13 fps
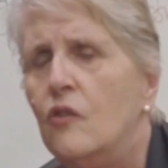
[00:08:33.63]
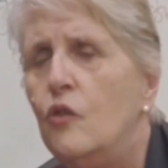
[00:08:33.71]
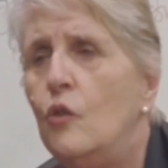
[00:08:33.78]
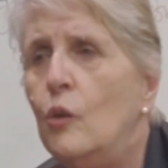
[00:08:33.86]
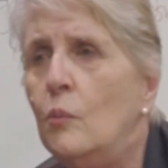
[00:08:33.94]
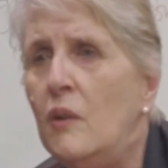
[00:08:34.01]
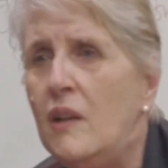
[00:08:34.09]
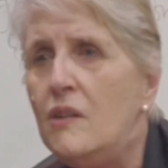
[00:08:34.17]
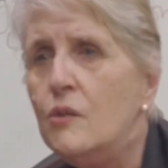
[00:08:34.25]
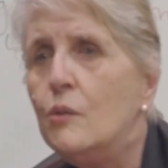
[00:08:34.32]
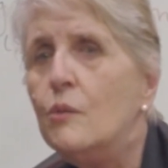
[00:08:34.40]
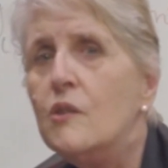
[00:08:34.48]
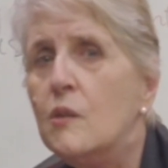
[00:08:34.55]
normally
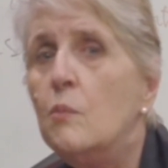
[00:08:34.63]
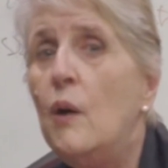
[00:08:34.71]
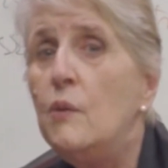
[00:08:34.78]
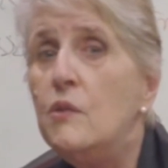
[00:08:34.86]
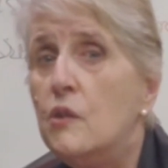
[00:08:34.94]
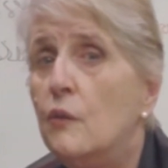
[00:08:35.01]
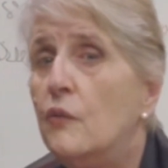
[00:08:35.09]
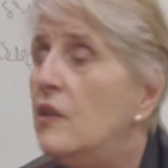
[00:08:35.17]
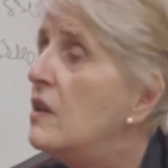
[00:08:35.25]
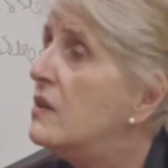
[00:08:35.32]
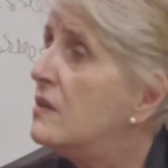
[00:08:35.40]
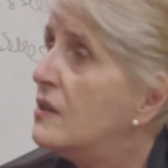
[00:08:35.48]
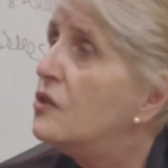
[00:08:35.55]
sorts most of
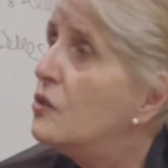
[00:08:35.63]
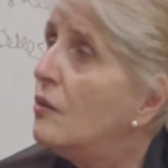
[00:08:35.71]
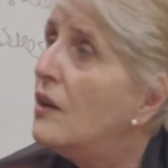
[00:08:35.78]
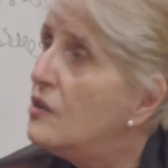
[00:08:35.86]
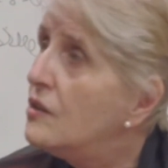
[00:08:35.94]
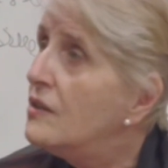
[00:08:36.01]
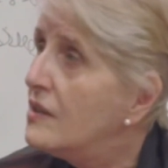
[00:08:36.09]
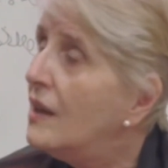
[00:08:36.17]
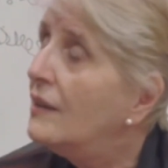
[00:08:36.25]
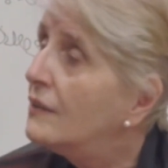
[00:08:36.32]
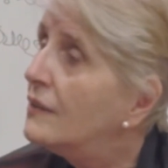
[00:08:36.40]
these situations out.